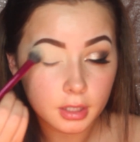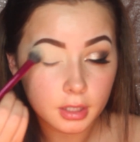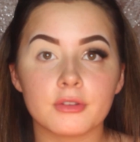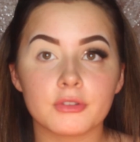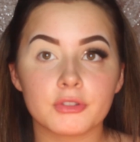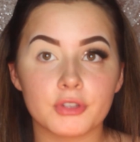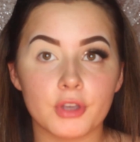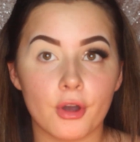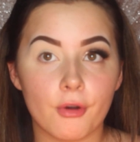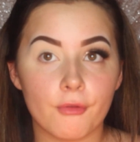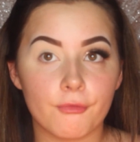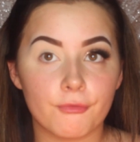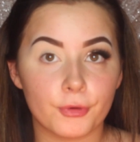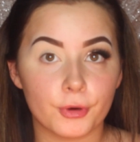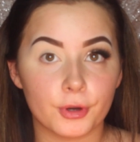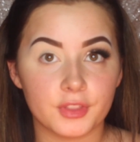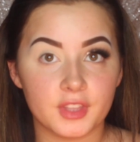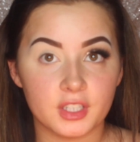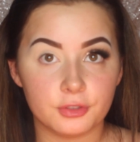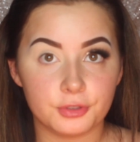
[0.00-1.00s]
So
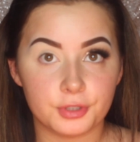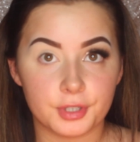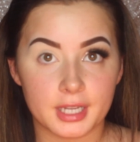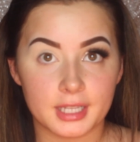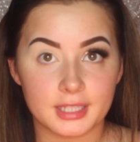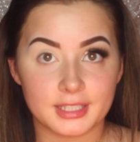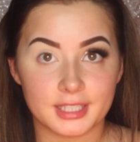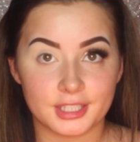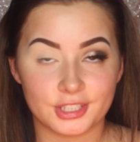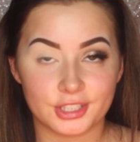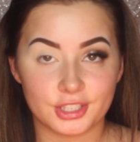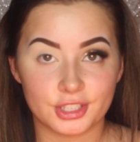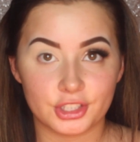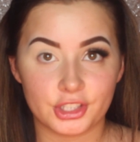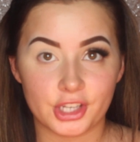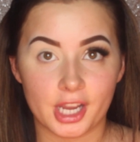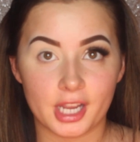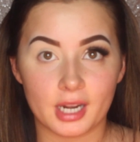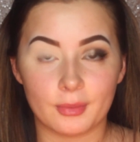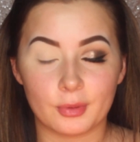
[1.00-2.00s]
for the In Transition shade,